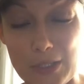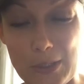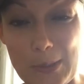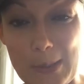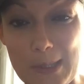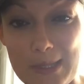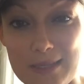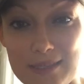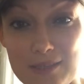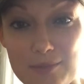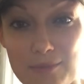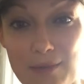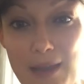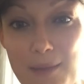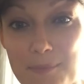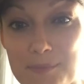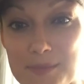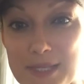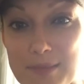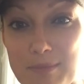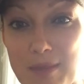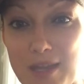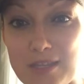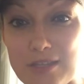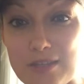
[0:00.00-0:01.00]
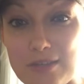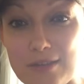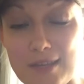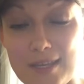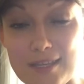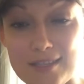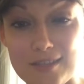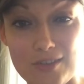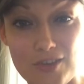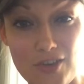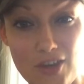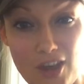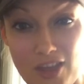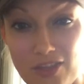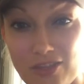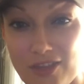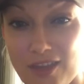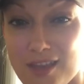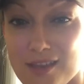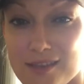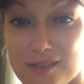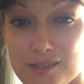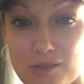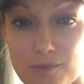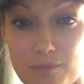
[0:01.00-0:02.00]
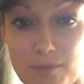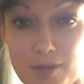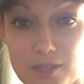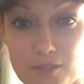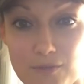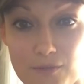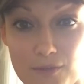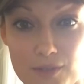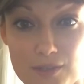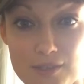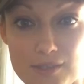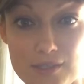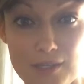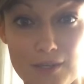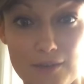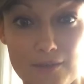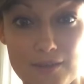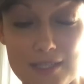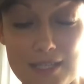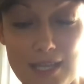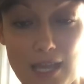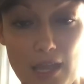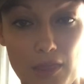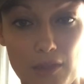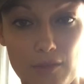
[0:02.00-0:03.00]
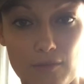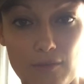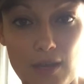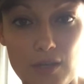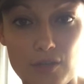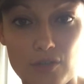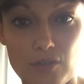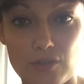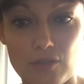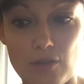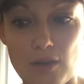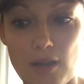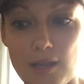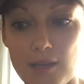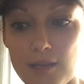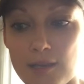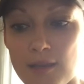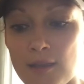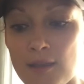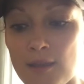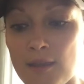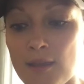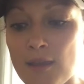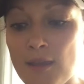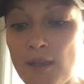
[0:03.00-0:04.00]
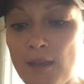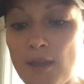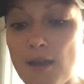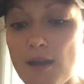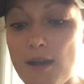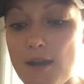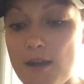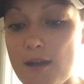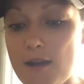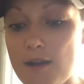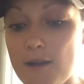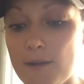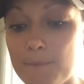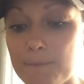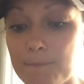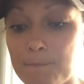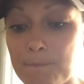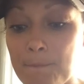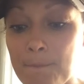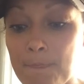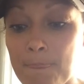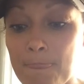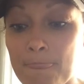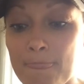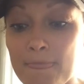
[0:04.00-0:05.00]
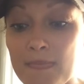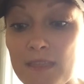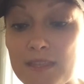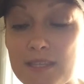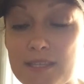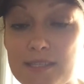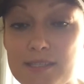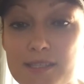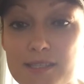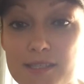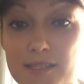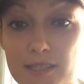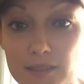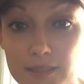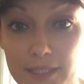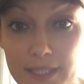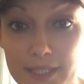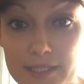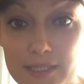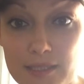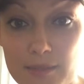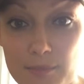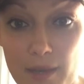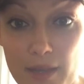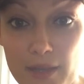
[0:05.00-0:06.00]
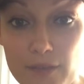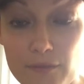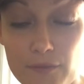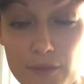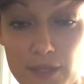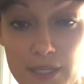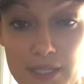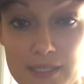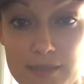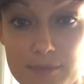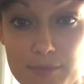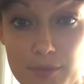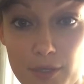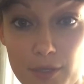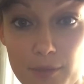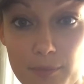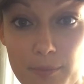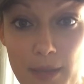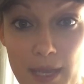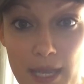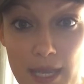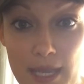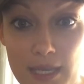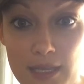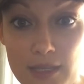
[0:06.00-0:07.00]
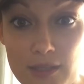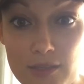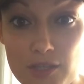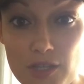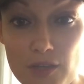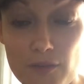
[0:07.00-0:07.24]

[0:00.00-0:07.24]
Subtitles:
Crazy Wraps. I met you yesterday. Thanks so much for the service at the restaurant. This is the link to my Facebook page.